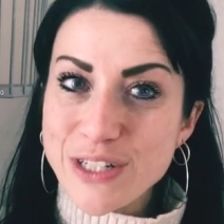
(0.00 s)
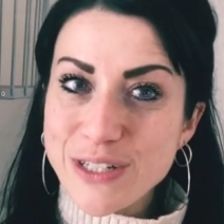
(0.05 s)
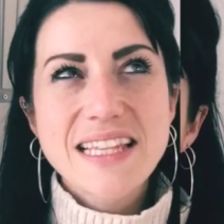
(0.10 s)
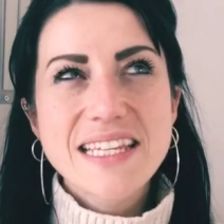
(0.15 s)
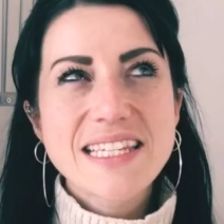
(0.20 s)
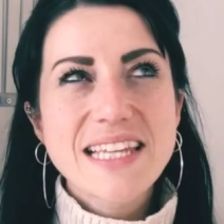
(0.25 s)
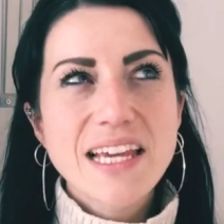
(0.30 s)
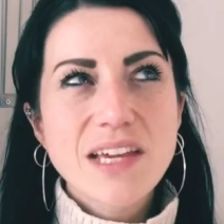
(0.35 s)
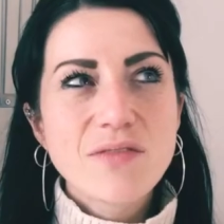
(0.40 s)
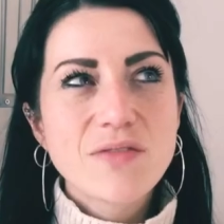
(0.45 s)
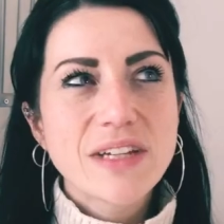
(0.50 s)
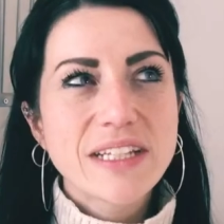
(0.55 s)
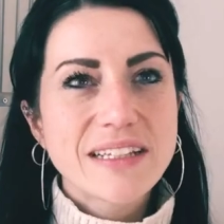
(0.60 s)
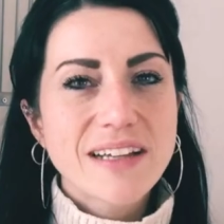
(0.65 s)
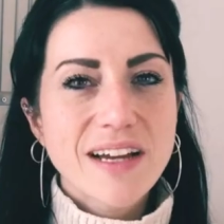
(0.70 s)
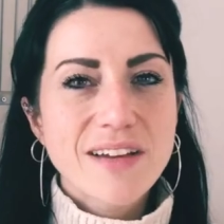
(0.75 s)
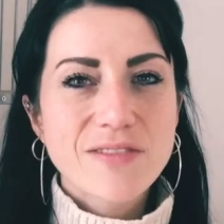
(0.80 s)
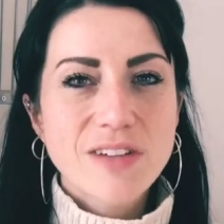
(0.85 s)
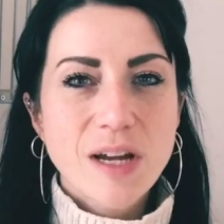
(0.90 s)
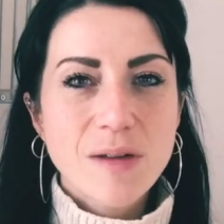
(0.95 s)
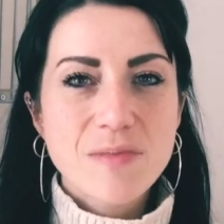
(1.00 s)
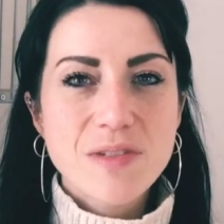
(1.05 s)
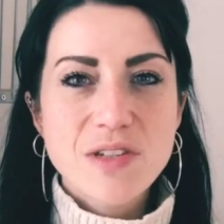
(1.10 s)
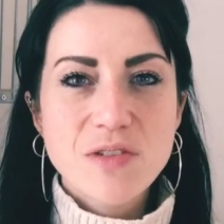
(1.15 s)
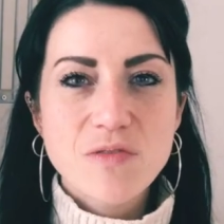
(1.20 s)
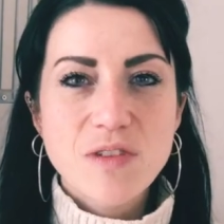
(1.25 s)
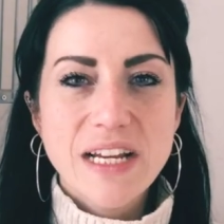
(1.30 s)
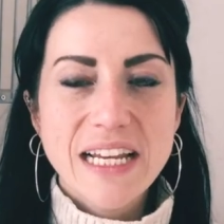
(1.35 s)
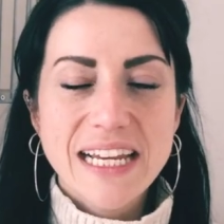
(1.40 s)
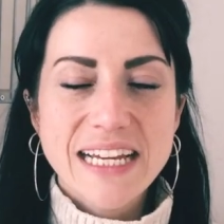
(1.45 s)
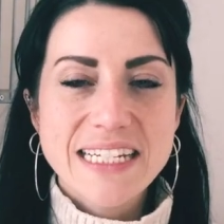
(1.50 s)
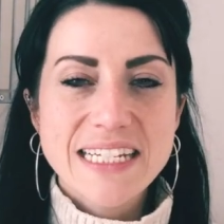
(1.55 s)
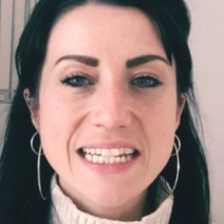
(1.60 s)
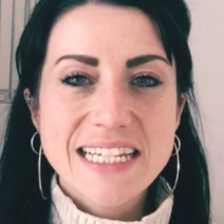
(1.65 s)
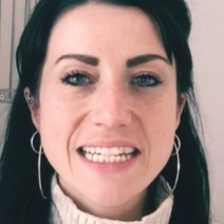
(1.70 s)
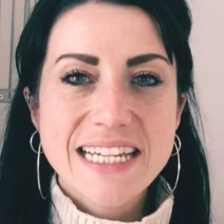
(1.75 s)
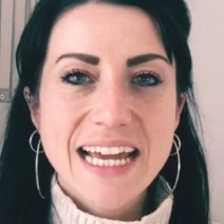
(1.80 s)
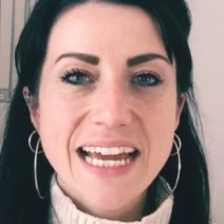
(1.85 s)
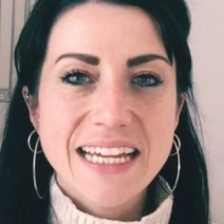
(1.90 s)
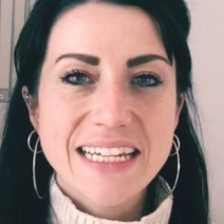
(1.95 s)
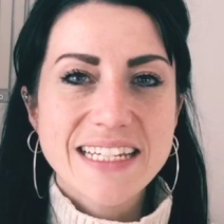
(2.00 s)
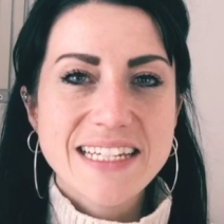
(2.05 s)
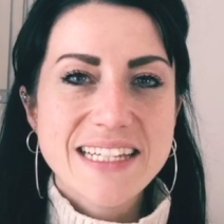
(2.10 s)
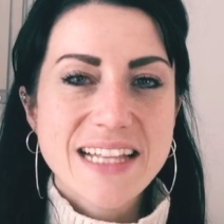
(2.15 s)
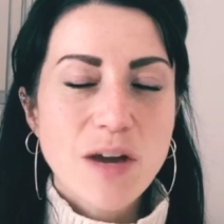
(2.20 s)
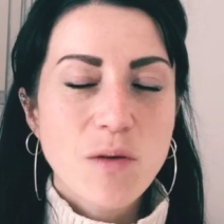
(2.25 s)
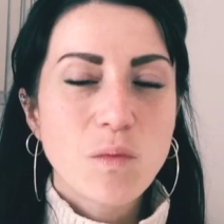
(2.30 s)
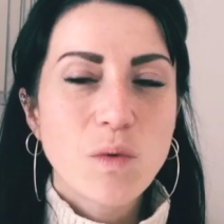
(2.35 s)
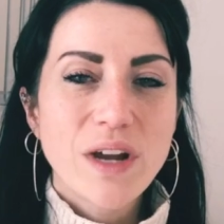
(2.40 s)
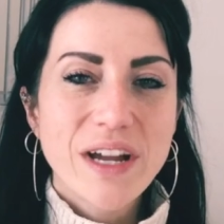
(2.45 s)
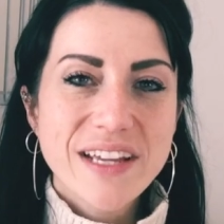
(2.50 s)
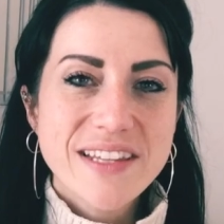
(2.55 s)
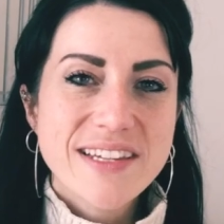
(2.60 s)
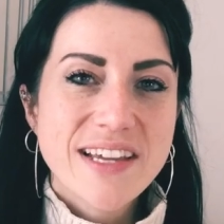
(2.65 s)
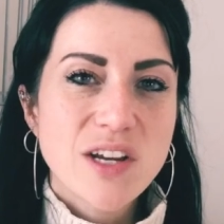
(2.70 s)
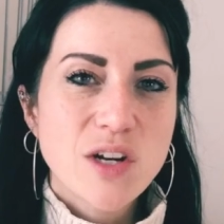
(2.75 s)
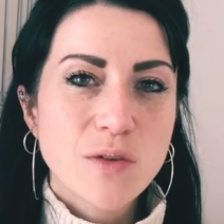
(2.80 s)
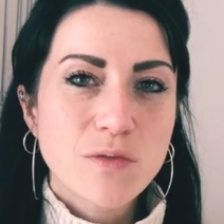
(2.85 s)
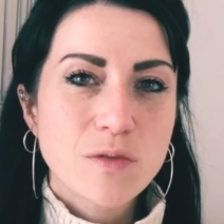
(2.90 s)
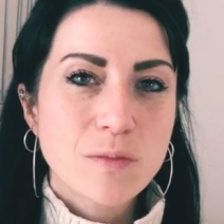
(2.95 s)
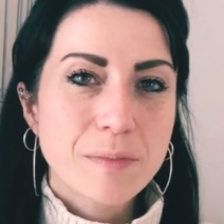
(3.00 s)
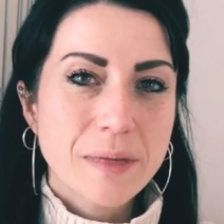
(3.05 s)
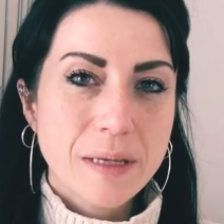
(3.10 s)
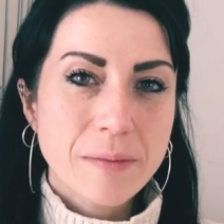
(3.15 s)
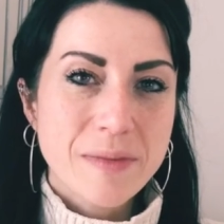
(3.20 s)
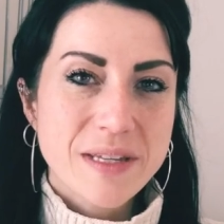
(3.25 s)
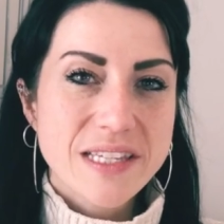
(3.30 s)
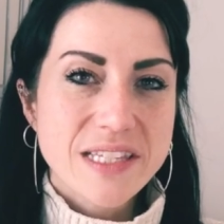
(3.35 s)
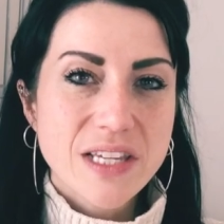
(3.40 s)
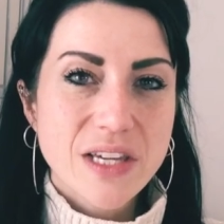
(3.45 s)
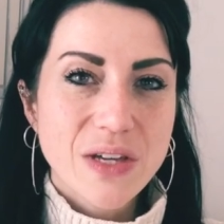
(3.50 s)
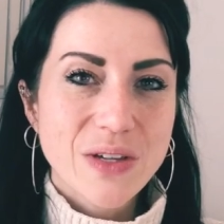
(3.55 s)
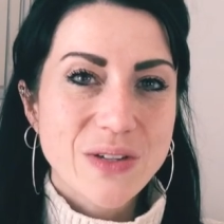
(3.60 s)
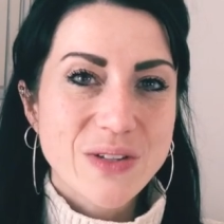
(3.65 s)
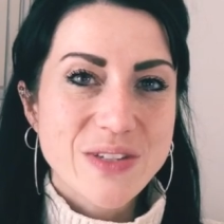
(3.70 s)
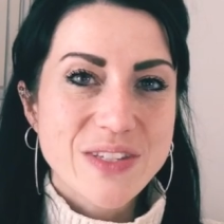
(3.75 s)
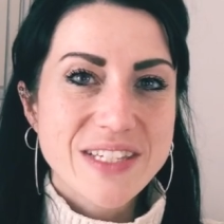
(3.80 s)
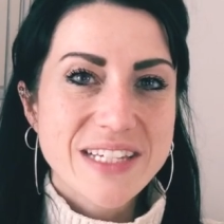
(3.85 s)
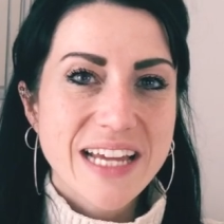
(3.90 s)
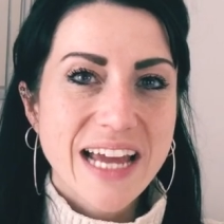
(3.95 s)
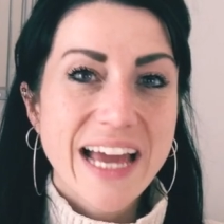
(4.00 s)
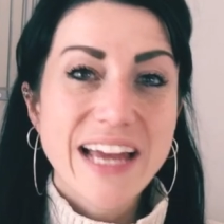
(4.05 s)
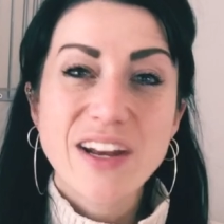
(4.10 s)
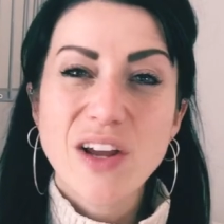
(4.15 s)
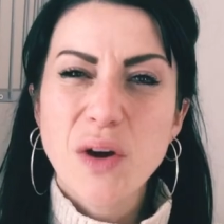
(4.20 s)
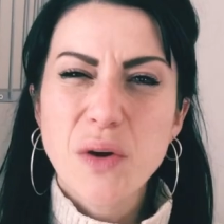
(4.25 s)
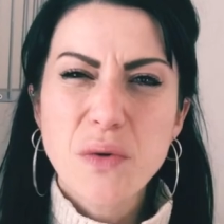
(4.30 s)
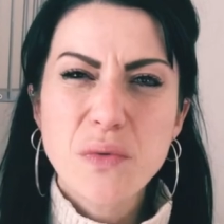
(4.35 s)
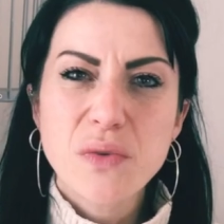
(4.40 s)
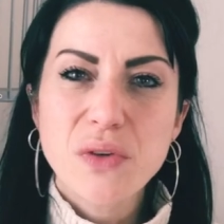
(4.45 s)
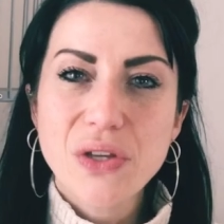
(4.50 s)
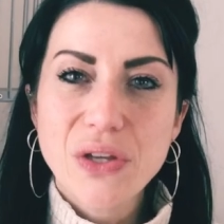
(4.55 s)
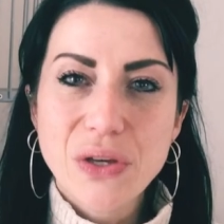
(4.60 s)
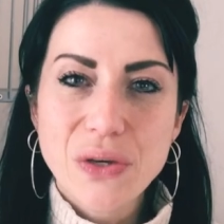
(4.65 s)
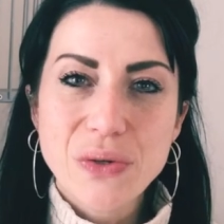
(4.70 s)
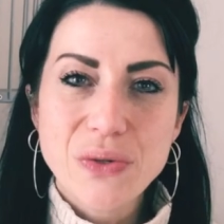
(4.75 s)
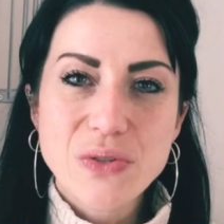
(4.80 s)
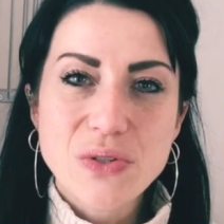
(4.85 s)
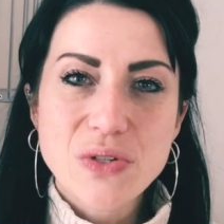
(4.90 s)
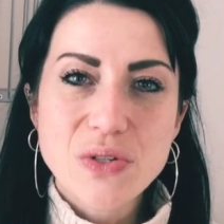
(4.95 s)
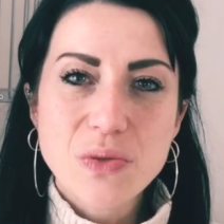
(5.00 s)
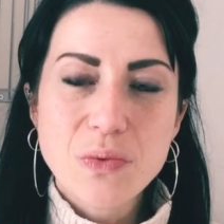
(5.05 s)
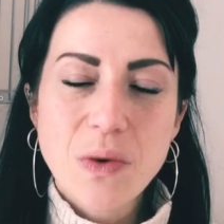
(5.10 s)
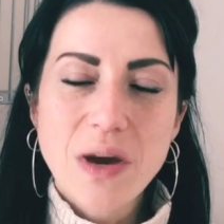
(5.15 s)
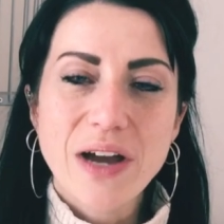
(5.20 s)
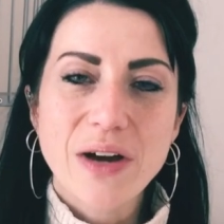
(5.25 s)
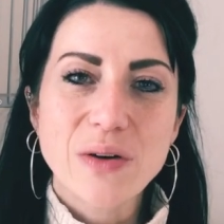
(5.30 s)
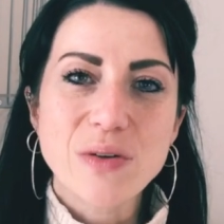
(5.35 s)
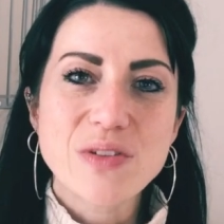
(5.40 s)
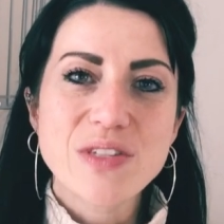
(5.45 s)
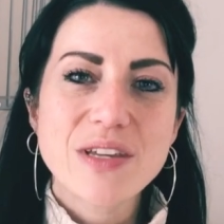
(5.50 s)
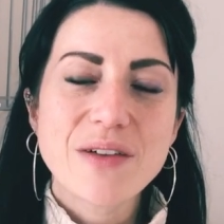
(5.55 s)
And the second thing that I've come to really understand is that words can often be misused and overused as well.